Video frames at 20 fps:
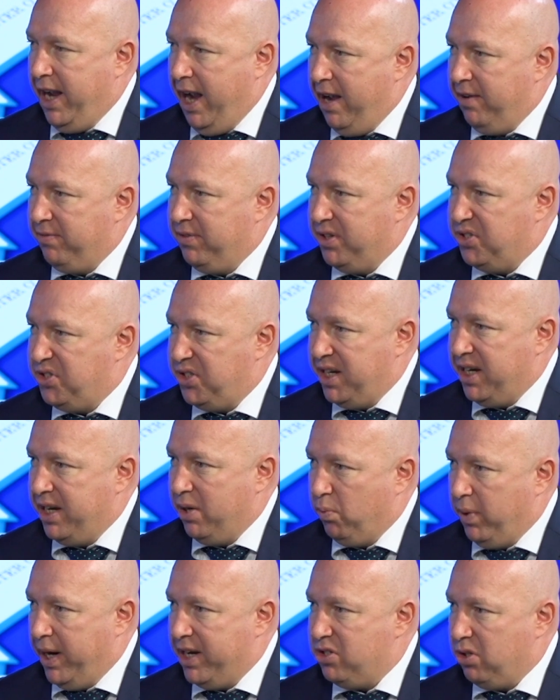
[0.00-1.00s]
have the Sydney
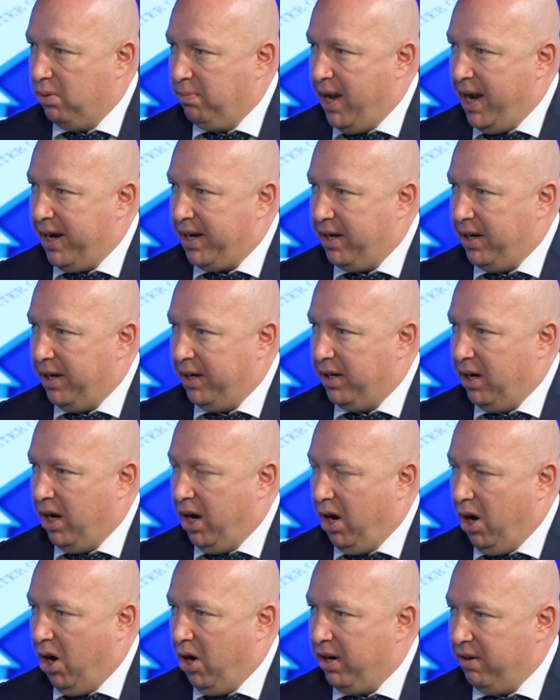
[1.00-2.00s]
rental market
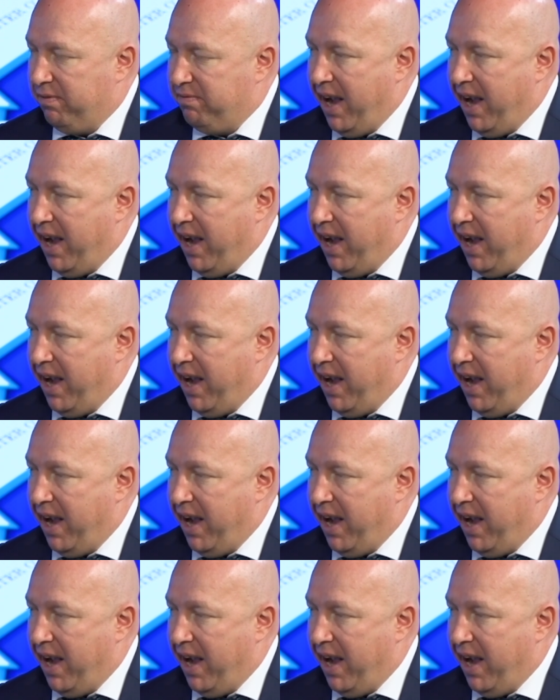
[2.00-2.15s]
on a